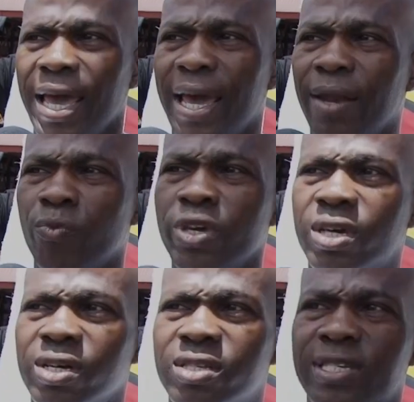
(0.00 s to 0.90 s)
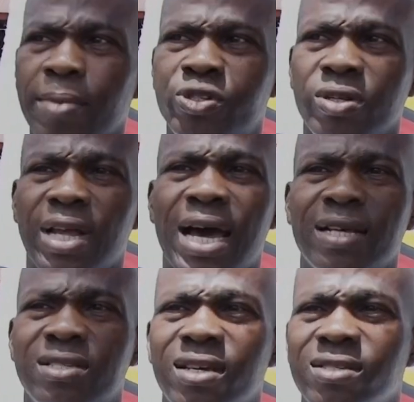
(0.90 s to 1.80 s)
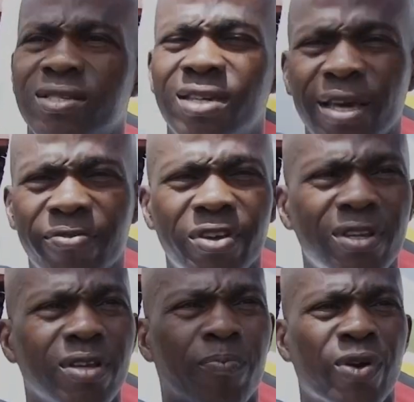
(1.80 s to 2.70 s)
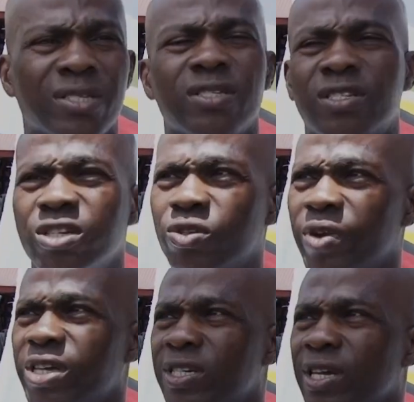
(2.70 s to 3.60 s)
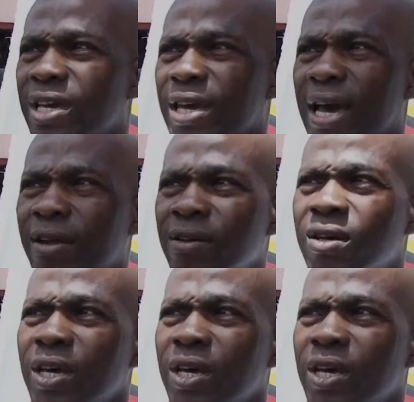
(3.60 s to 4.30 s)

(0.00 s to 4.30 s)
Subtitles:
And we conceptualized this given the present situation in Guyana.